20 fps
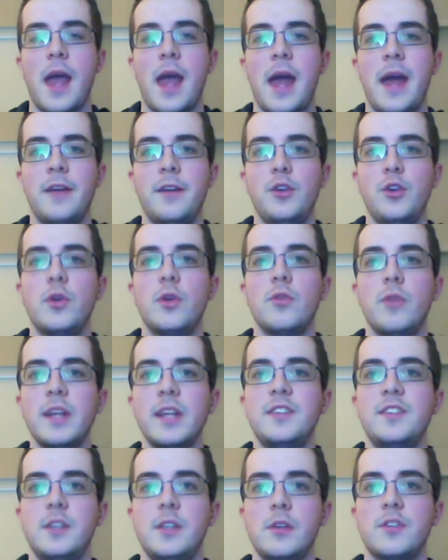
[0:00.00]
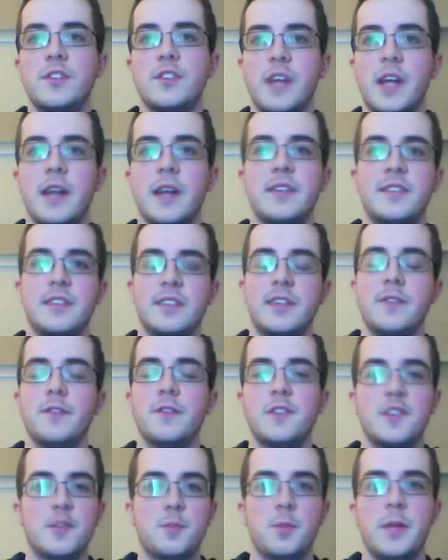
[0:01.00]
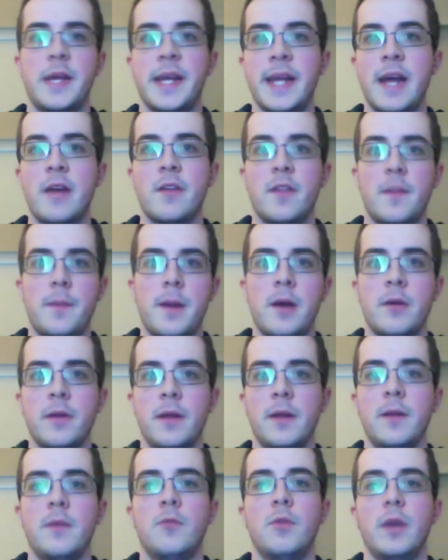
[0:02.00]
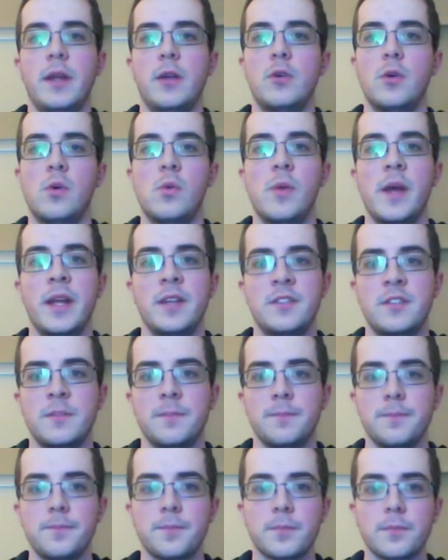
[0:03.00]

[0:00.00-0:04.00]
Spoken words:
And you could really see those stylistic differences playing out in the bout in really cool ways.